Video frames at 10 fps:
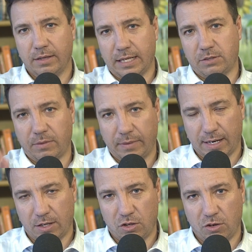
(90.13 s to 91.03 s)
That's what we're
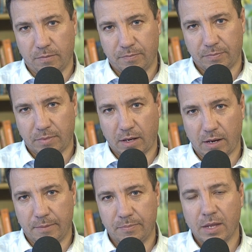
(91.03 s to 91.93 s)
going to do.
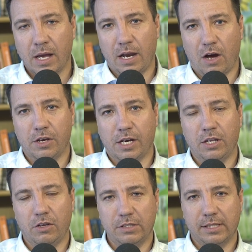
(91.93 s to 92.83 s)
Okay. Now you can
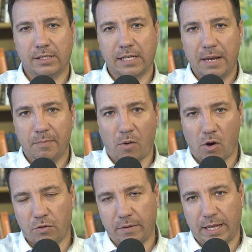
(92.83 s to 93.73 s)
use the same
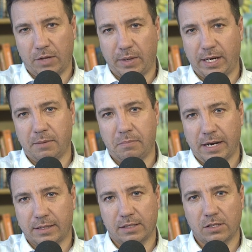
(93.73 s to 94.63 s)
pathway that we're going to
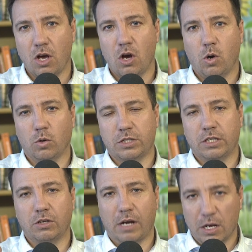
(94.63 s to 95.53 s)
practice also
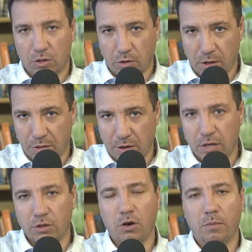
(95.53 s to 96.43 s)
to go to the
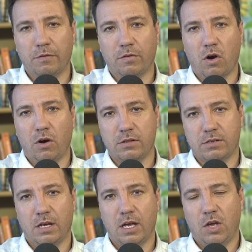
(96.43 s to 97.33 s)
throne room of God.
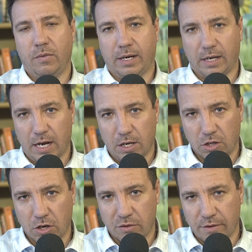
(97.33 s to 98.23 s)
We can go
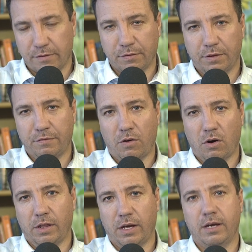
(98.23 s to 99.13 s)
to the river of the
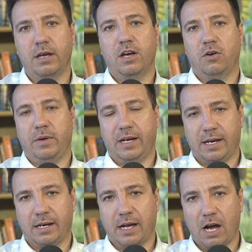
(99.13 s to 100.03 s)
Father. We
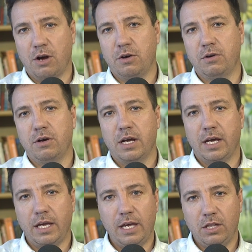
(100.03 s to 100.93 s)
can go
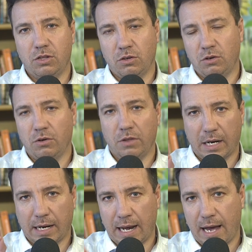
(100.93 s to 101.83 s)
into the
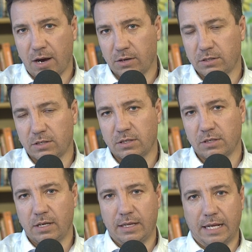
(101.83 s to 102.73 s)
cloud,
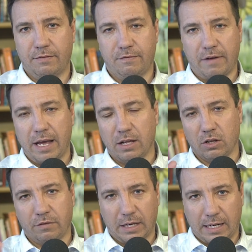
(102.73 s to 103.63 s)
that veil
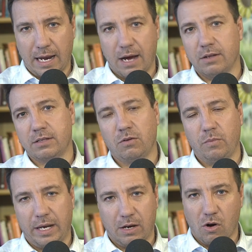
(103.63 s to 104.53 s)
of the cloud
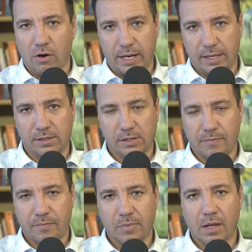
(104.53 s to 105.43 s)
where God is.
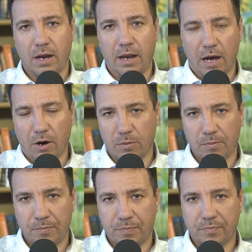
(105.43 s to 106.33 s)
Now,
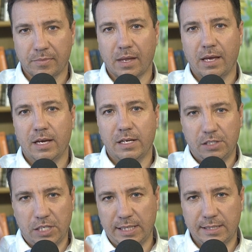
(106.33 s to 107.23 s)

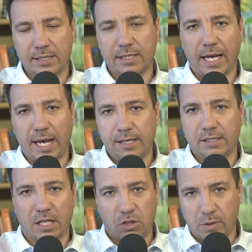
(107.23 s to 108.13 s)
Jesus is
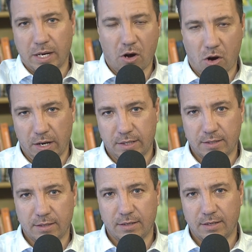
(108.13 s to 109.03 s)
the tour guide.
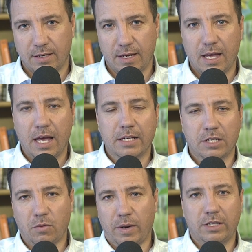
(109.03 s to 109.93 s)
And
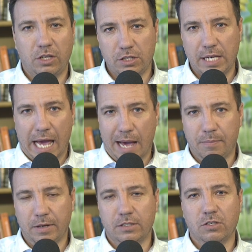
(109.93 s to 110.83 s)
so what usually
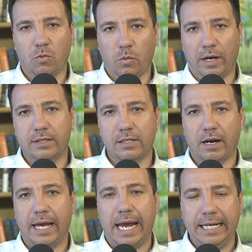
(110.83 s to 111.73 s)
happens, once
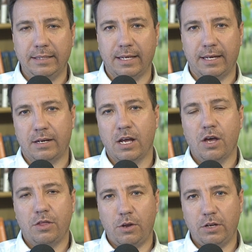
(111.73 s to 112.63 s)
I enter
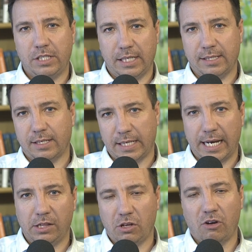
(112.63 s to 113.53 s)
through Jesus
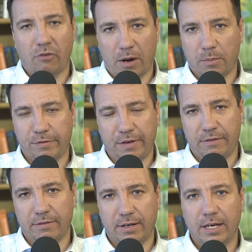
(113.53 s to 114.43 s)
into the realm of
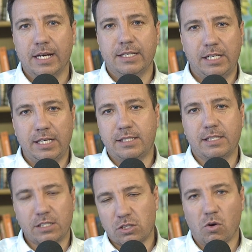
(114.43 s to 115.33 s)
heaven,
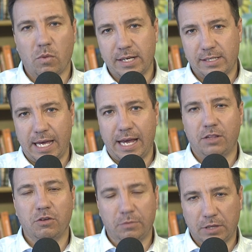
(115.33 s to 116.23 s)
Jesus is always there
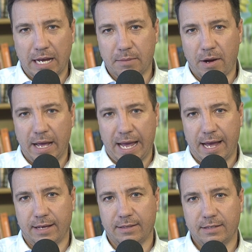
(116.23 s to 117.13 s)
to take my
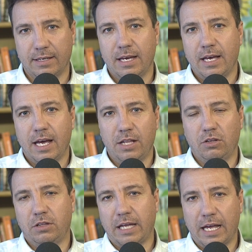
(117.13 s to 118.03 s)
hand and
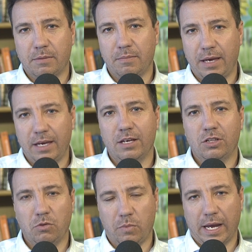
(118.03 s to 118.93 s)
to take me
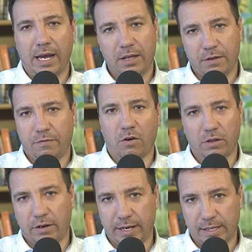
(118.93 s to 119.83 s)
to where the
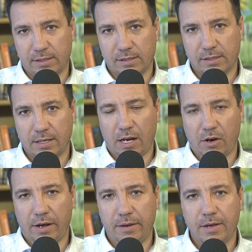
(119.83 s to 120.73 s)
Father is.
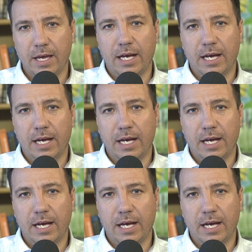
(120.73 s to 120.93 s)
Okay?